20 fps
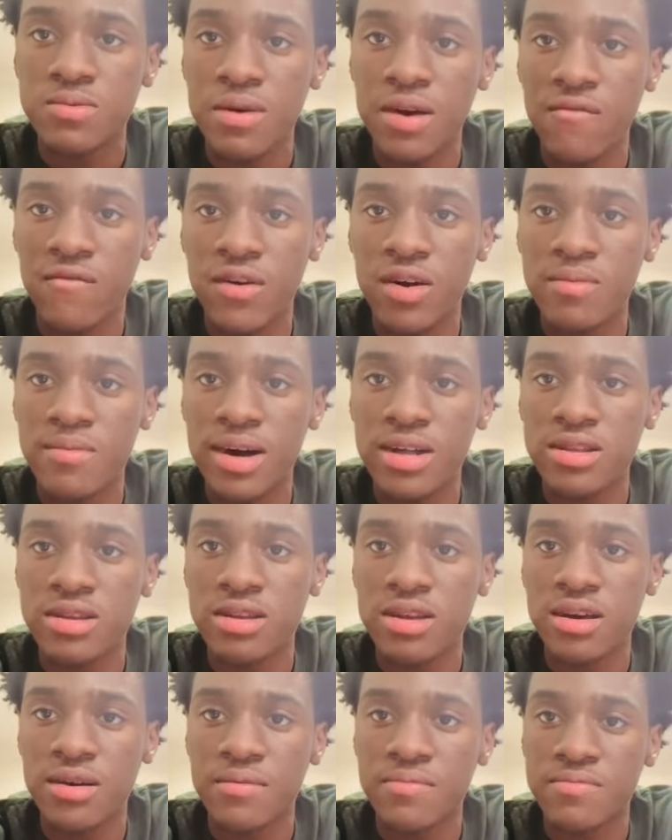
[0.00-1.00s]
my phone about to
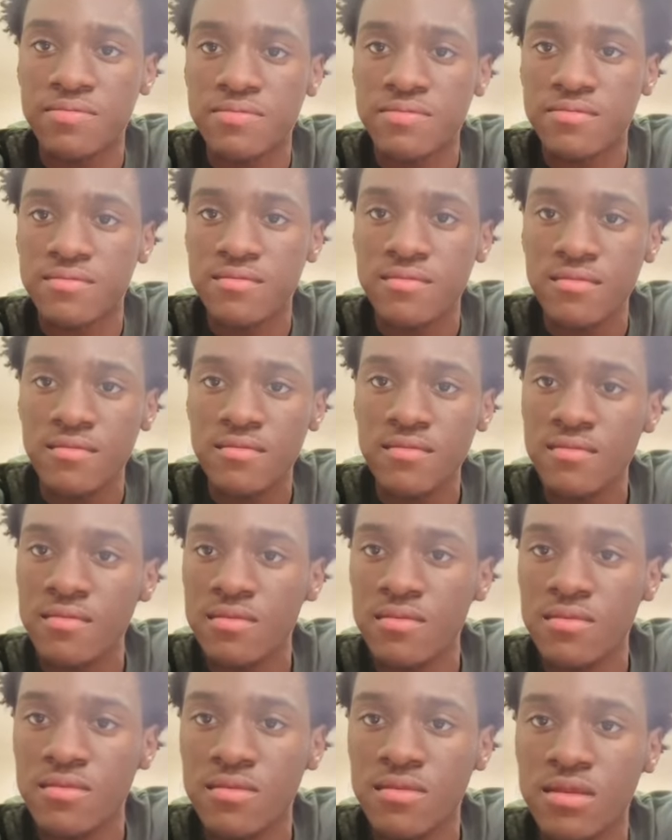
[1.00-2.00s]
die.
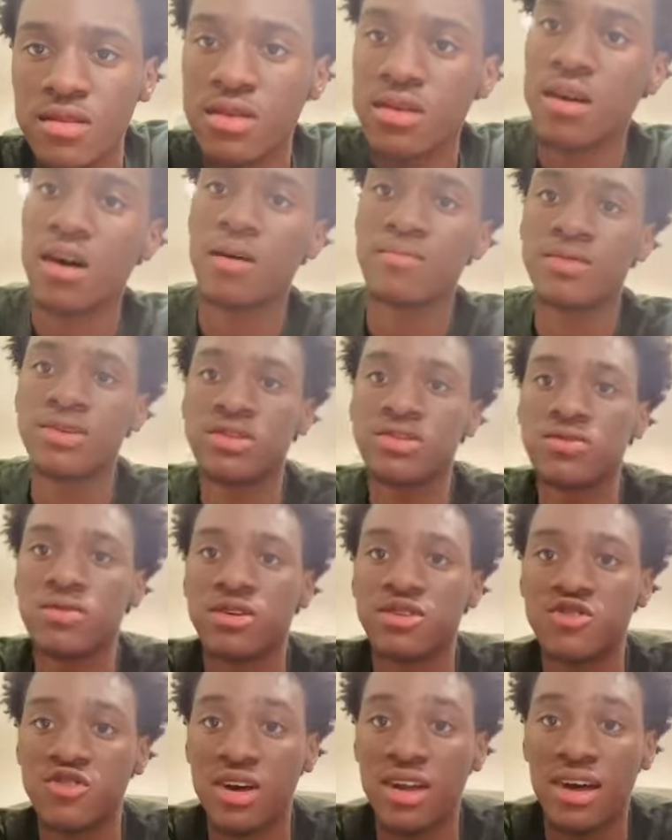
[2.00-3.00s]
I'm gonna do
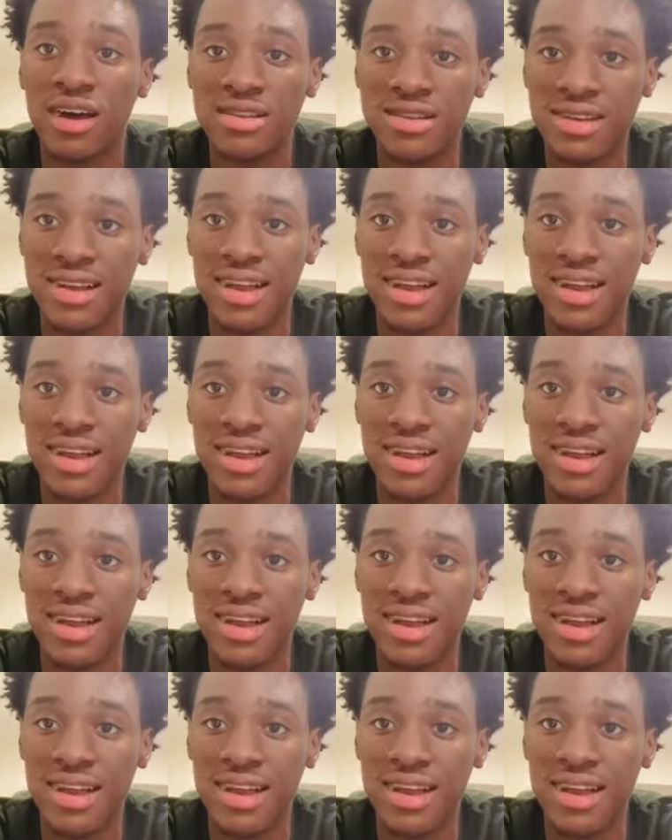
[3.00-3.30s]
a shout out to